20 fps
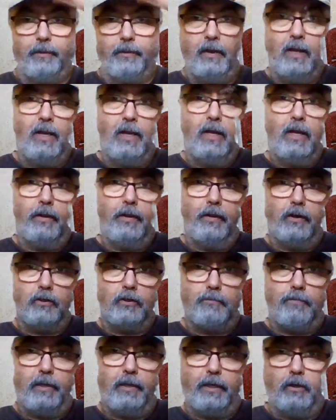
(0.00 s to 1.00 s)
There's plenty of
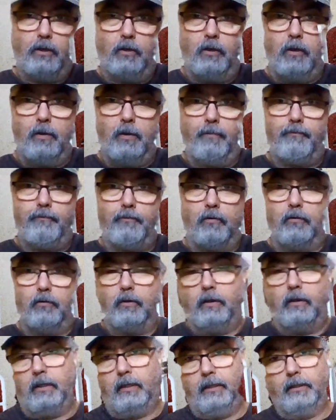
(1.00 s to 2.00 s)
room for
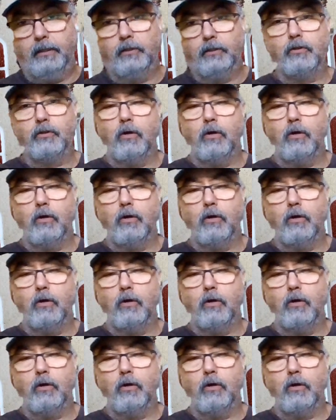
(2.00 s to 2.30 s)
installing